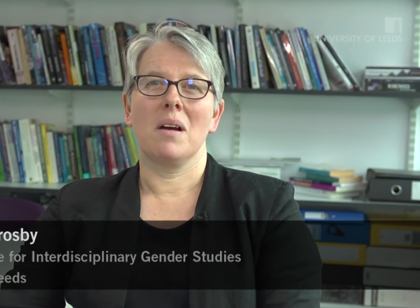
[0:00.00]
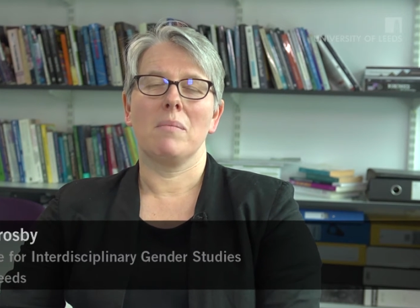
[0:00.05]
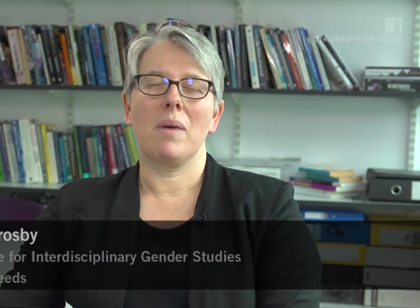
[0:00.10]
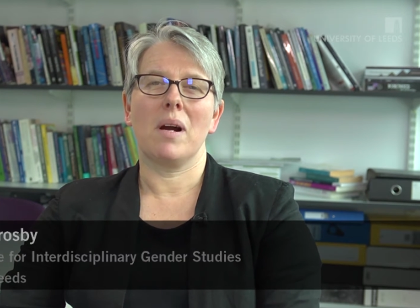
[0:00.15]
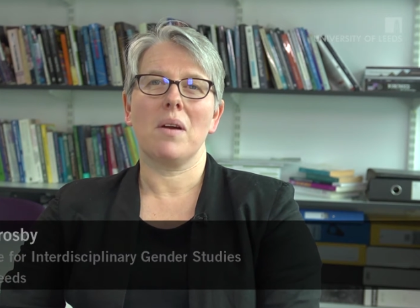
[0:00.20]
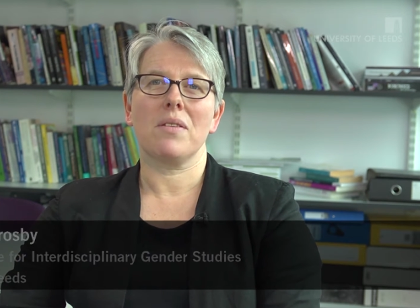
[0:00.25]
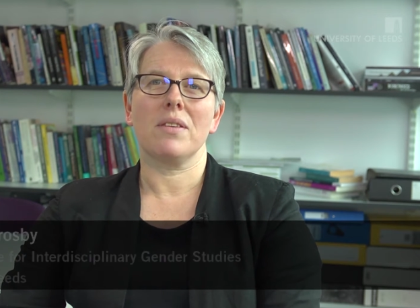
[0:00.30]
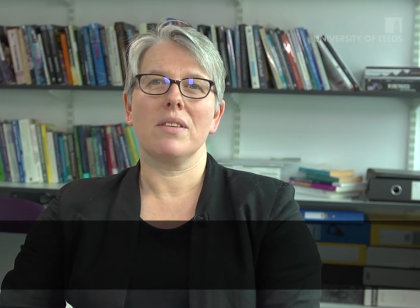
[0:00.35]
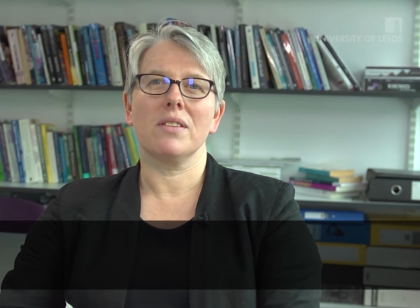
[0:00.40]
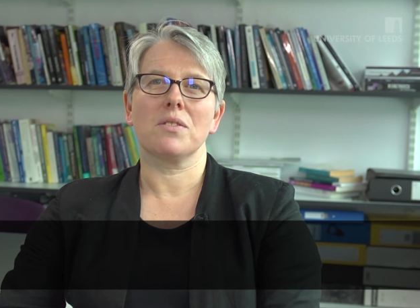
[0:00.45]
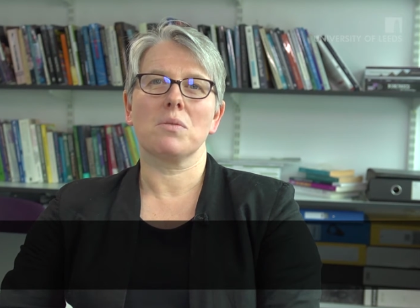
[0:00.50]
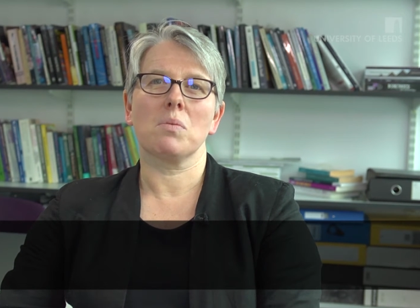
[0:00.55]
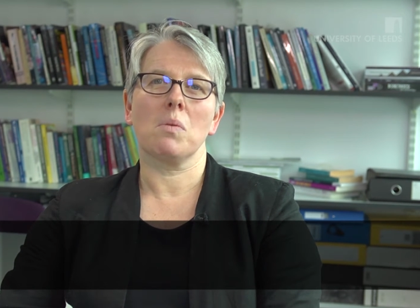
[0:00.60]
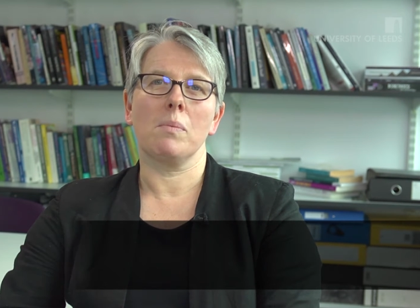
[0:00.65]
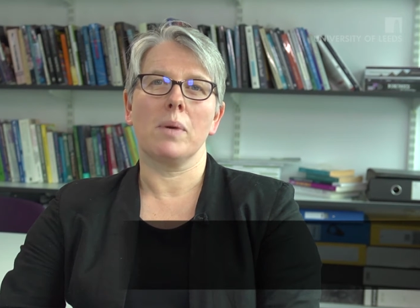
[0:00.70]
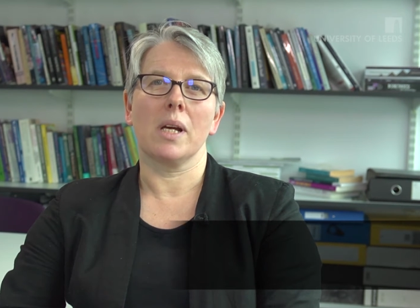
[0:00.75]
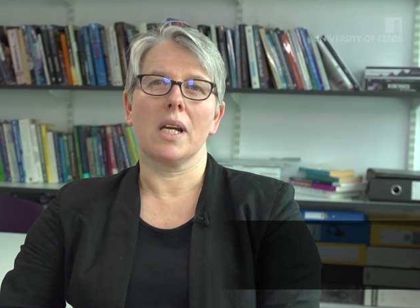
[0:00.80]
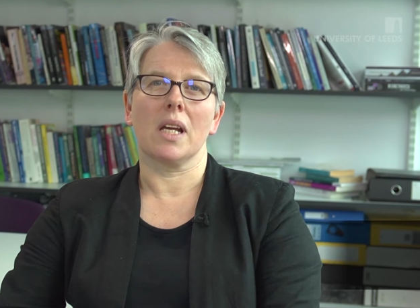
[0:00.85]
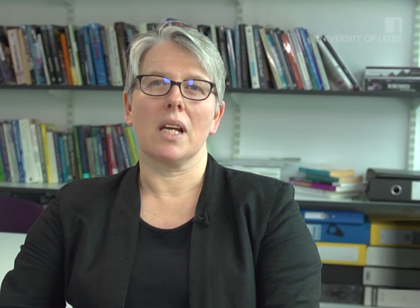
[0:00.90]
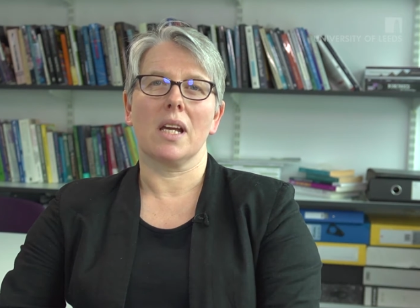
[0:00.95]
Marathon
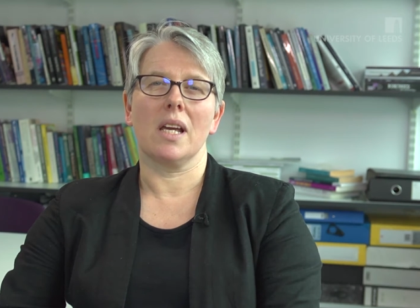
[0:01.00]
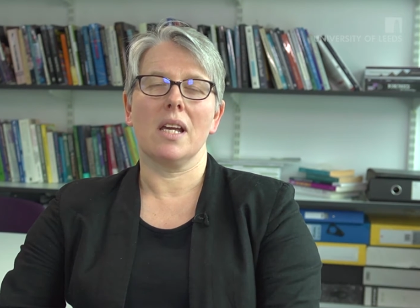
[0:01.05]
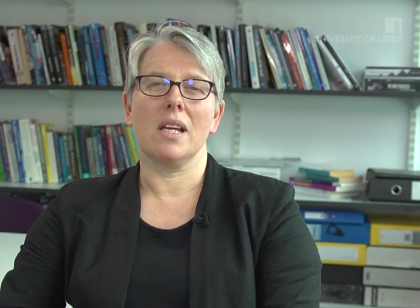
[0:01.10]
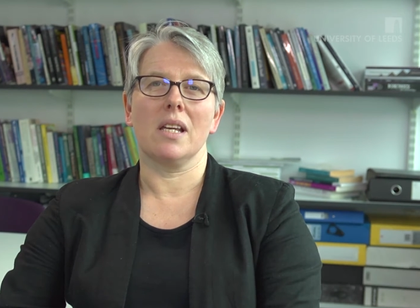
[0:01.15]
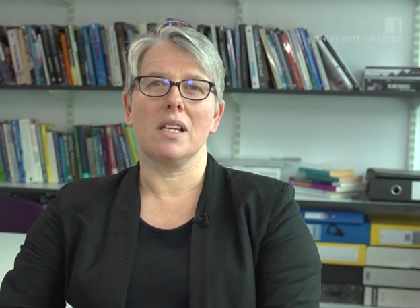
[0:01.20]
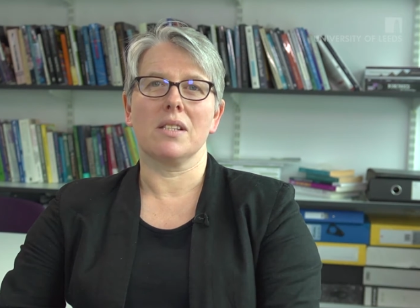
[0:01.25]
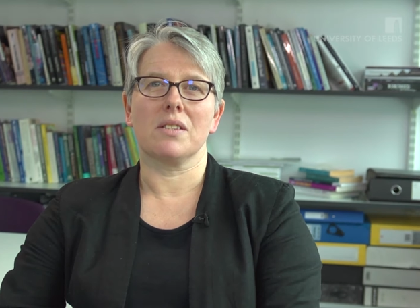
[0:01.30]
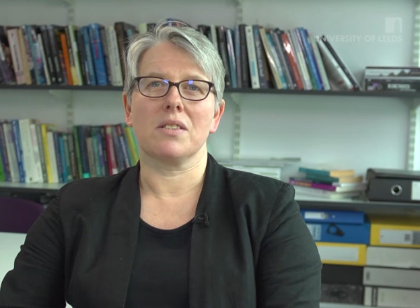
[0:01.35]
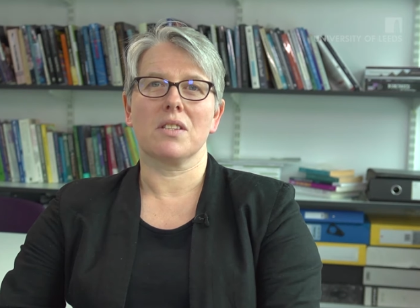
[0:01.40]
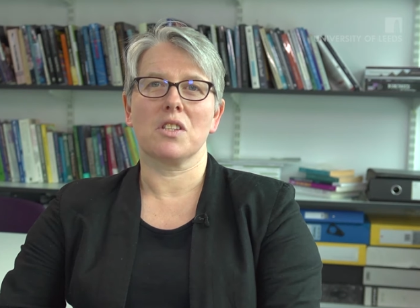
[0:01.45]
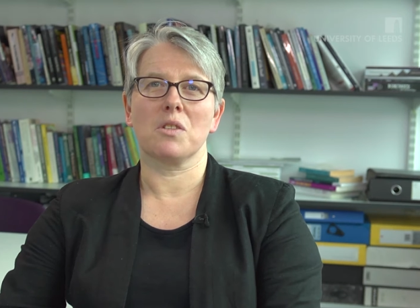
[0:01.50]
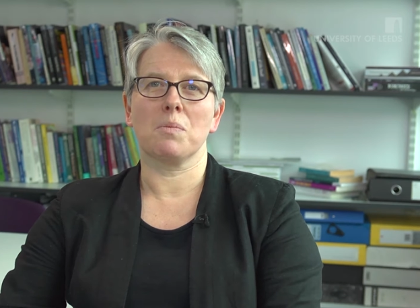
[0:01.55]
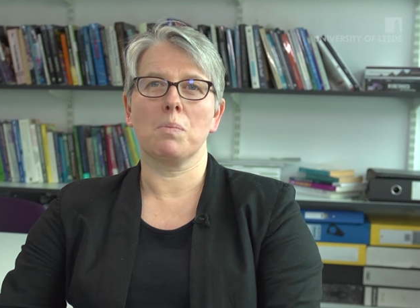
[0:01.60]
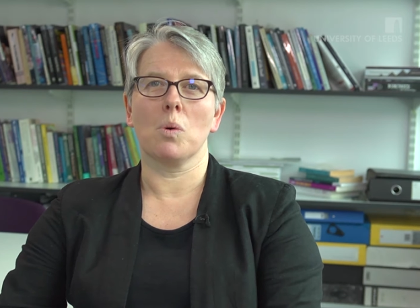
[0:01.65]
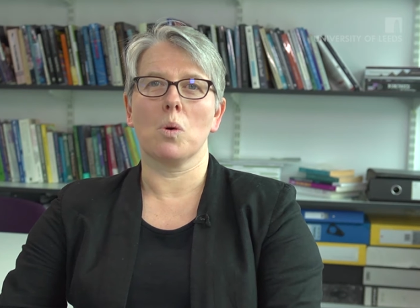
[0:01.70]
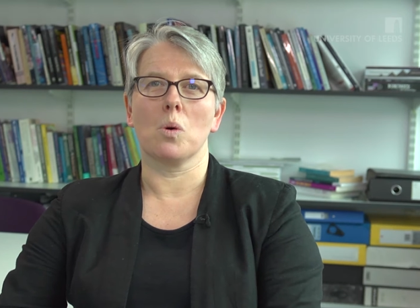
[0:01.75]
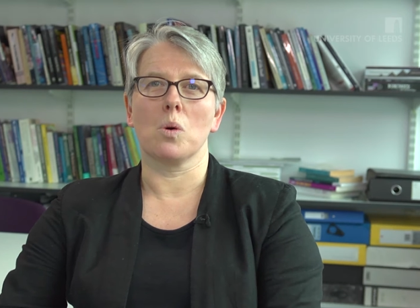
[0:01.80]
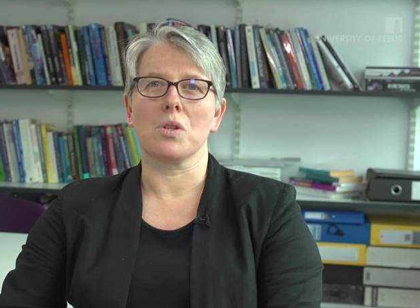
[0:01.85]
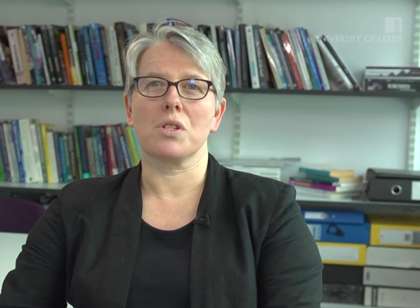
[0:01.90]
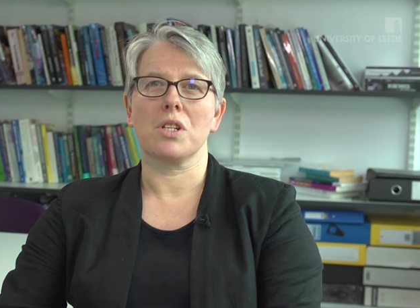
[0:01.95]
swimming is the
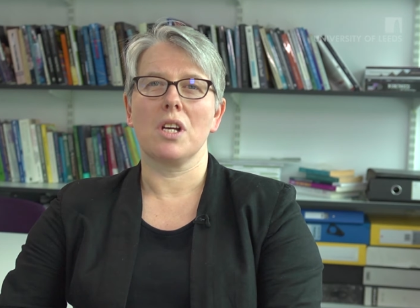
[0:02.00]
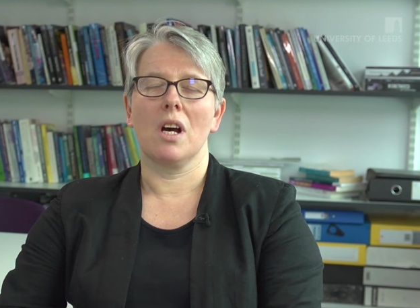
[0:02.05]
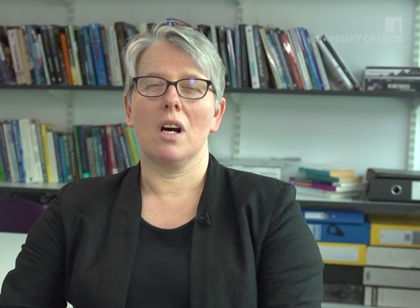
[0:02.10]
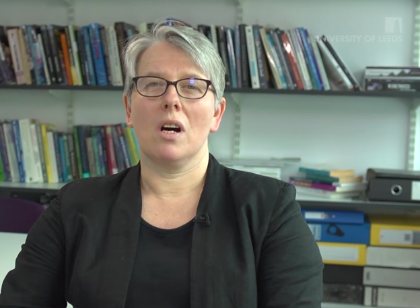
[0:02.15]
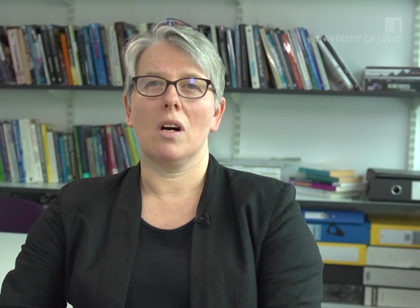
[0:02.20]
sport